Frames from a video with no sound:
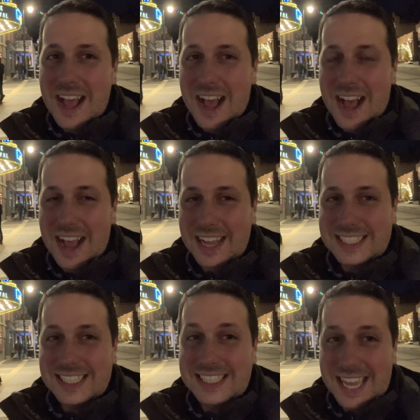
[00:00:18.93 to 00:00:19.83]
Uh, it's
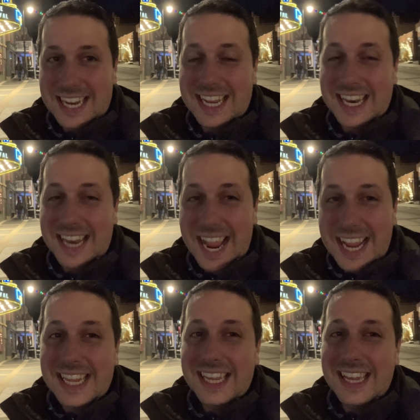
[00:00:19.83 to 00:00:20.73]
set in
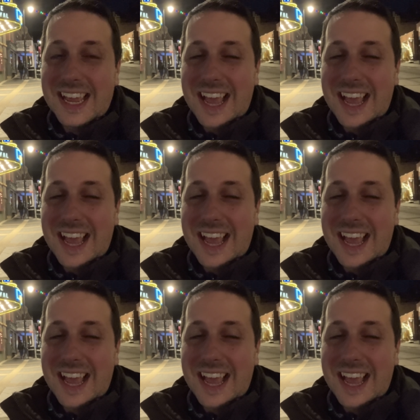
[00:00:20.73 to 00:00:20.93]
Haiti,